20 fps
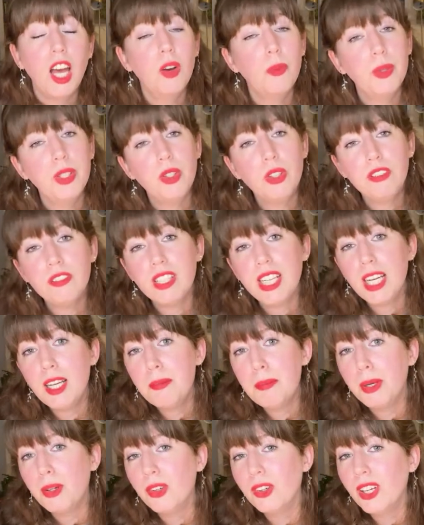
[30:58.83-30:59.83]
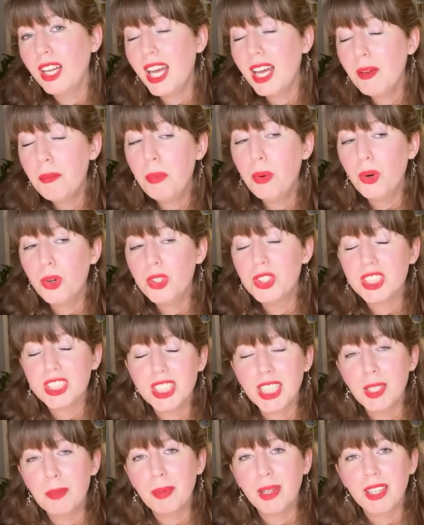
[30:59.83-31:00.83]
We do have an airport
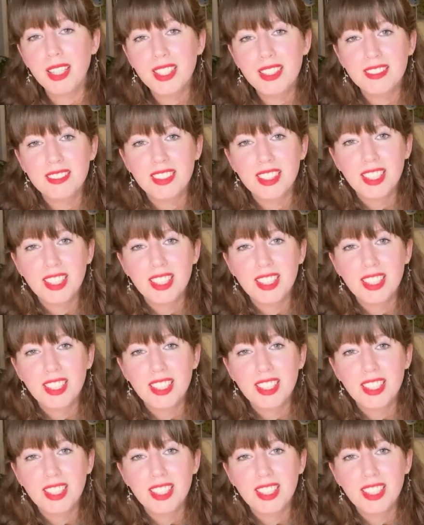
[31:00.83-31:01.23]
nearby.